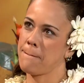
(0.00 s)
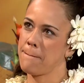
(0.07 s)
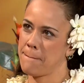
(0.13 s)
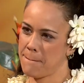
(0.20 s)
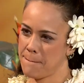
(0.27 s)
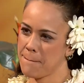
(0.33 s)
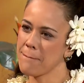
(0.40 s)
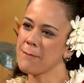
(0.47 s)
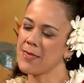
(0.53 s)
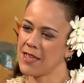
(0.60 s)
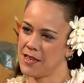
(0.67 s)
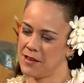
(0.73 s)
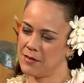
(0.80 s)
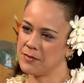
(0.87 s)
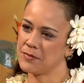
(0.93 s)
mm -hmm. and
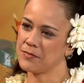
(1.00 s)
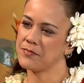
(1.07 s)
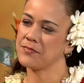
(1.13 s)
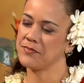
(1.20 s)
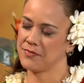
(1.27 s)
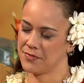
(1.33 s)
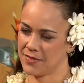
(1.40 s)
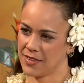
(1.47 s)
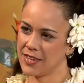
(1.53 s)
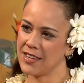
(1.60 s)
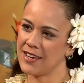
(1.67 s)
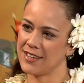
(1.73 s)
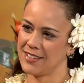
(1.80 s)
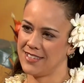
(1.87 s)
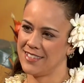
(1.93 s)
then moved to Hilo.
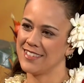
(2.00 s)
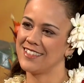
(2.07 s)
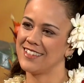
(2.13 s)
Yes,